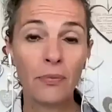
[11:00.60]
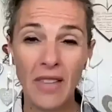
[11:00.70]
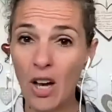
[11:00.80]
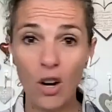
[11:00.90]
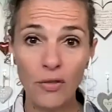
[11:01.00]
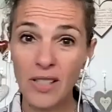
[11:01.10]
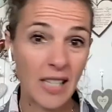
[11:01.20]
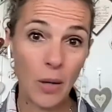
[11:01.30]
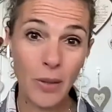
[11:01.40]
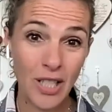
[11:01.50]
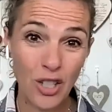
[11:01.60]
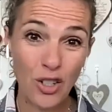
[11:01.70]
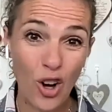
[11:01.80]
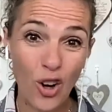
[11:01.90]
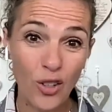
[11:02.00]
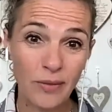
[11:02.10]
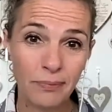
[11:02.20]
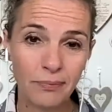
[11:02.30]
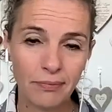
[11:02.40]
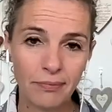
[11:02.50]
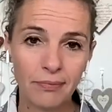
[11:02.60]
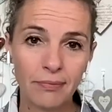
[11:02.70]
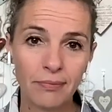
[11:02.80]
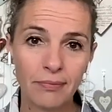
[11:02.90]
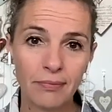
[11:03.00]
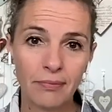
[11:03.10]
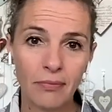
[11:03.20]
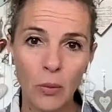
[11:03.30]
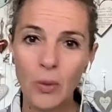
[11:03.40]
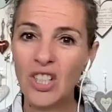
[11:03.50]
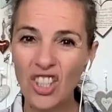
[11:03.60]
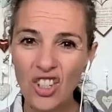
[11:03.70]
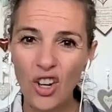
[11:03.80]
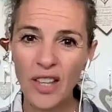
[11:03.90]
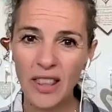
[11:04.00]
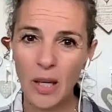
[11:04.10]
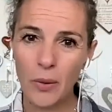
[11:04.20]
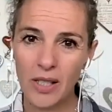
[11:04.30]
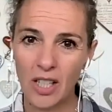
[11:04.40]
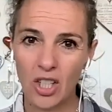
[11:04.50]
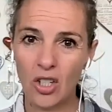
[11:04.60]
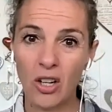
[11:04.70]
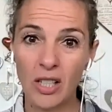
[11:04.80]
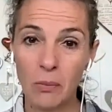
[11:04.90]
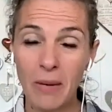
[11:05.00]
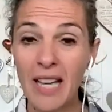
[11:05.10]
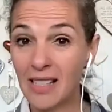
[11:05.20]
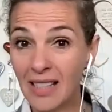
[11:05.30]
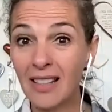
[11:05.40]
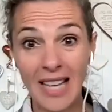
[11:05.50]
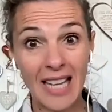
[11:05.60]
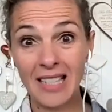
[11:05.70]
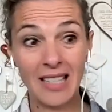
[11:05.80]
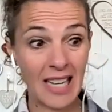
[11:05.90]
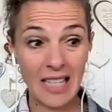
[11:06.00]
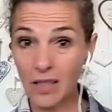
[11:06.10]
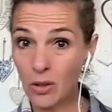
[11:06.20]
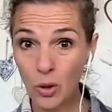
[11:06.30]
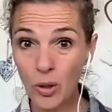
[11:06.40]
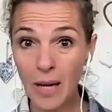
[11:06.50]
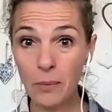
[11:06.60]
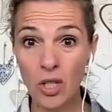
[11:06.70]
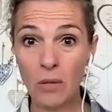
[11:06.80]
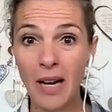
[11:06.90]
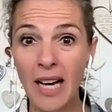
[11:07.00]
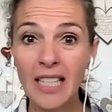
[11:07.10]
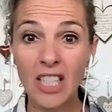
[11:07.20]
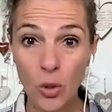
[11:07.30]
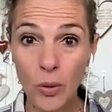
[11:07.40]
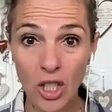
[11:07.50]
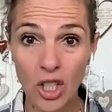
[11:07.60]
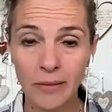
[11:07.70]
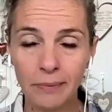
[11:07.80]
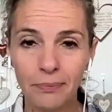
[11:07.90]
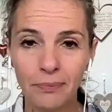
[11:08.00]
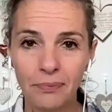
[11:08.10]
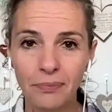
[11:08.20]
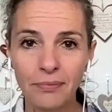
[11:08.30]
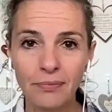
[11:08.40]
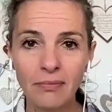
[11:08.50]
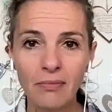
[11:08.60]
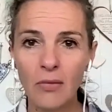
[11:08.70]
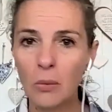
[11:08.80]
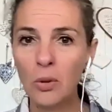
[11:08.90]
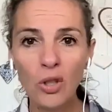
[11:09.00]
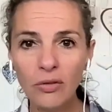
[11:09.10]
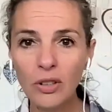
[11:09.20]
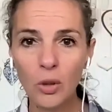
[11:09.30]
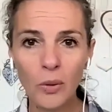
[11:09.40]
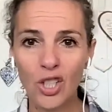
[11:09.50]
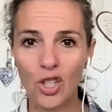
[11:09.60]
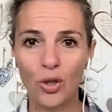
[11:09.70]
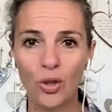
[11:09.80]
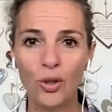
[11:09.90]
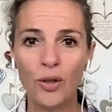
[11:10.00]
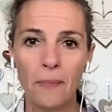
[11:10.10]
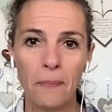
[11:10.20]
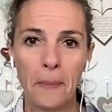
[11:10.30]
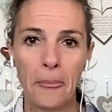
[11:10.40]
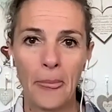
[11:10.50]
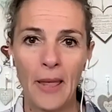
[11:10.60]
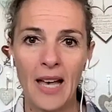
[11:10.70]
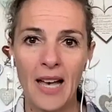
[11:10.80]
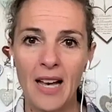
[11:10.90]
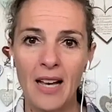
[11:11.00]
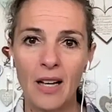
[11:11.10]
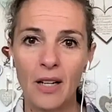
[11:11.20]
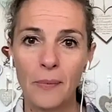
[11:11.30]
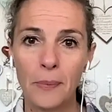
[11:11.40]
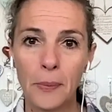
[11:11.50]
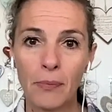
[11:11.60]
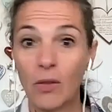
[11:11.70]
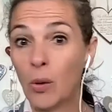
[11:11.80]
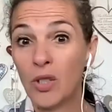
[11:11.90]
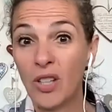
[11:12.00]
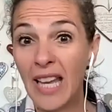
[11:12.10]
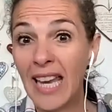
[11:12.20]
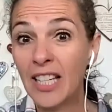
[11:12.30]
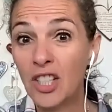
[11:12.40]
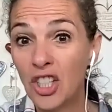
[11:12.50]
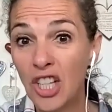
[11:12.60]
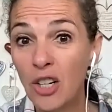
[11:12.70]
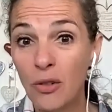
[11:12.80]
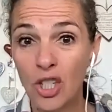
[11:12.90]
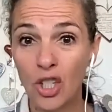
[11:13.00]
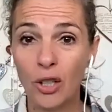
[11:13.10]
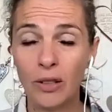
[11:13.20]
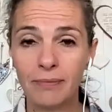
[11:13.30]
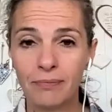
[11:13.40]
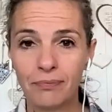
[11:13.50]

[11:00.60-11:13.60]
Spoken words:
they often say we didn't know. We didn't know that they were in such a dark space. And who comes to mind is Twitch. Beautiful Twitch, who was on the Ellen DeGeneres show.